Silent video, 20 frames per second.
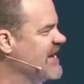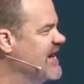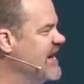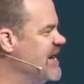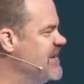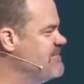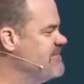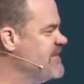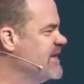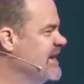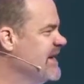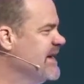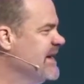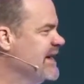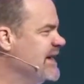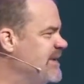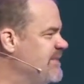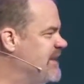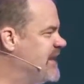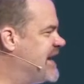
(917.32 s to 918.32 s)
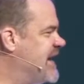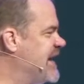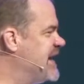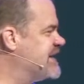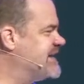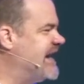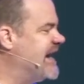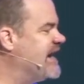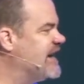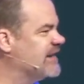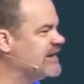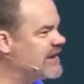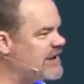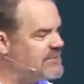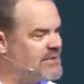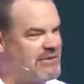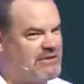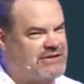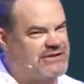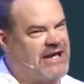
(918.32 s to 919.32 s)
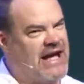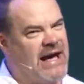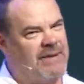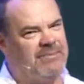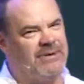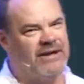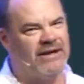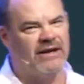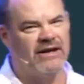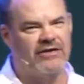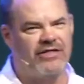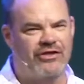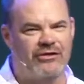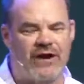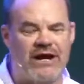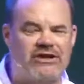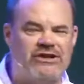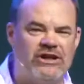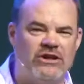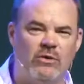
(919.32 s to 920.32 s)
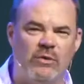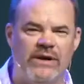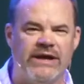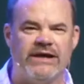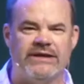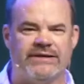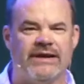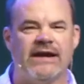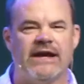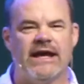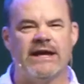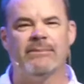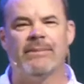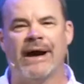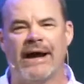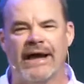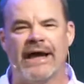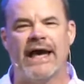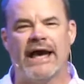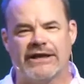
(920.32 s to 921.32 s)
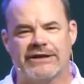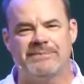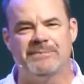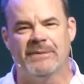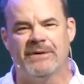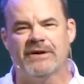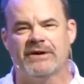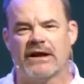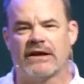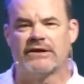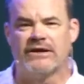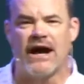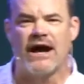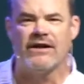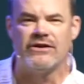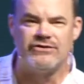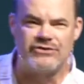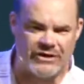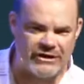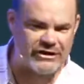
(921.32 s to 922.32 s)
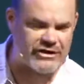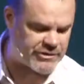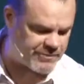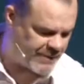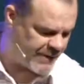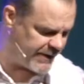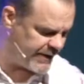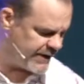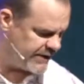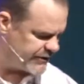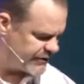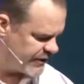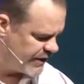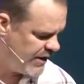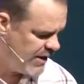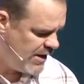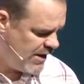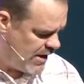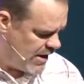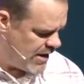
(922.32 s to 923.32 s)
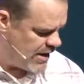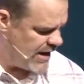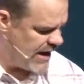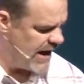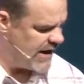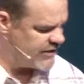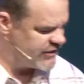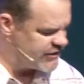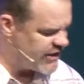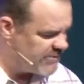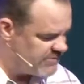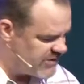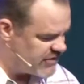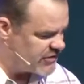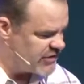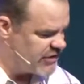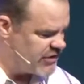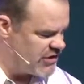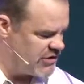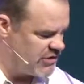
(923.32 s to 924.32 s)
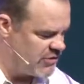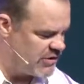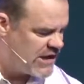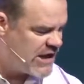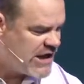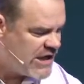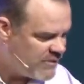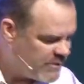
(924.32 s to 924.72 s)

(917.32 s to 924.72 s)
Um, let me kind of tell you a little bit what's happening. Uh, threshing wheat, in my expert knowledge and experience, uh, has something to do